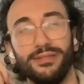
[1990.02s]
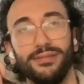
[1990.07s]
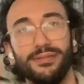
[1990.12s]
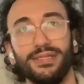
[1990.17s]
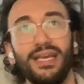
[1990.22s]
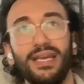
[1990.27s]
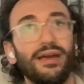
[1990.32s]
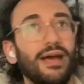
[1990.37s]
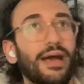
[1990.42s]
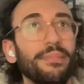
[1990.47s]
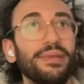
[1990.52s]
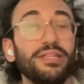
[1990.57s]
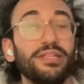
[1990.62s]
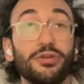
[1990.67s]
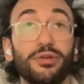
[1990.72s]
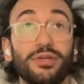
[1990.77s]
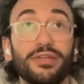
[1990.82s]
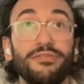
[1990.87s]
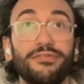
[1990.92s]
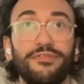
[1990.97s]
Yeah, I mean,
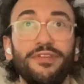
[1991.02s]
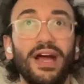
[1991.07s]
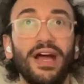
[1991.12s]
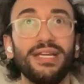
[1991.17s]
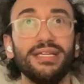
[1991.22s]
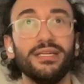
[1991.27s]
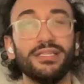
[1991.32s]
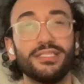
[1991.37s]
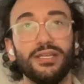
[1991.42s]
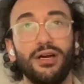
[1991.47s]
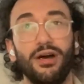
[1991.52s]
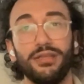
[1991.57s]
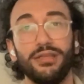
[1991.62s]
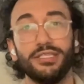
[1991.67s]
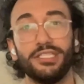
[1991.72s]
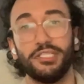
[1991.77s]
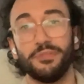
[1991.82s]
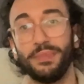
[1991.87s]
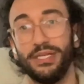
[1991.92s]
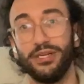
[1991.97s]
you could find us
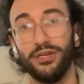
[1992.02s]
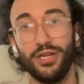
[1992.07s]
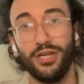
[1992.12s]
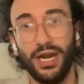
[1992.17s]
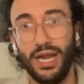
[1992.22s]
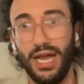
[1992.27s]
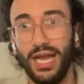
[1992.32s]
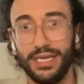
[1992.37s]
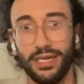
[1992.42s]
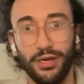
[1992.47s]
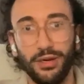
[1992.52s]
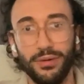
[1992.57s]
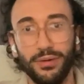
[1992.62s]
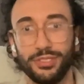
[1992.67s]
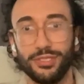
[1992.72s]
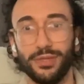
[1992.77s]
on spear.io,